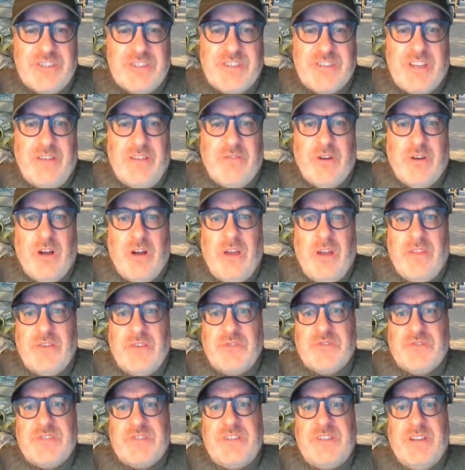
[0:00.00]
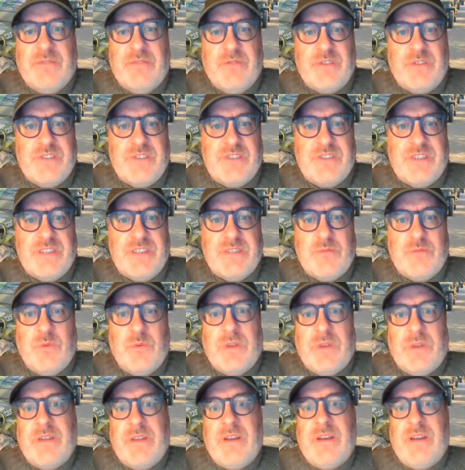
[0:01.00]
discover all those differences with